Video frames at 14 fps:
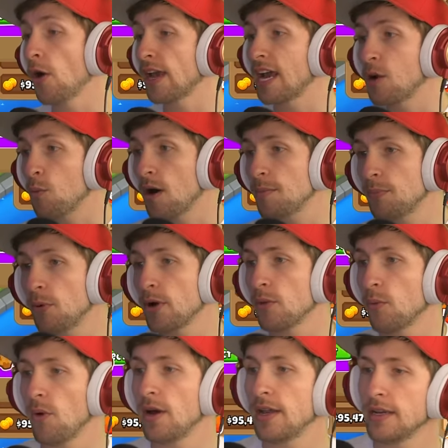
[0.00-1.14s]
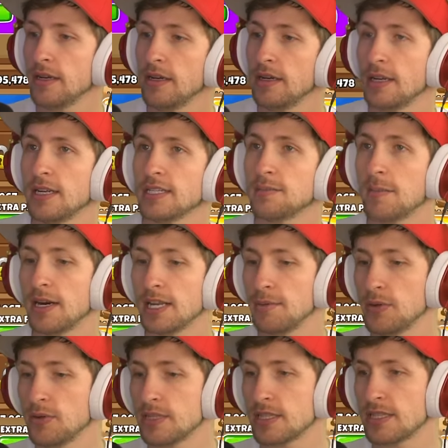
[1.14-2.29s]
Okay, 1.1 money
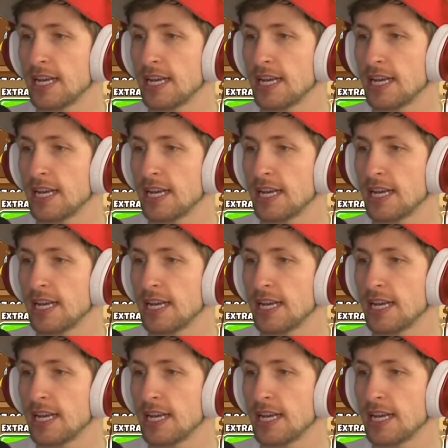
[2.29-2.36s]
boost.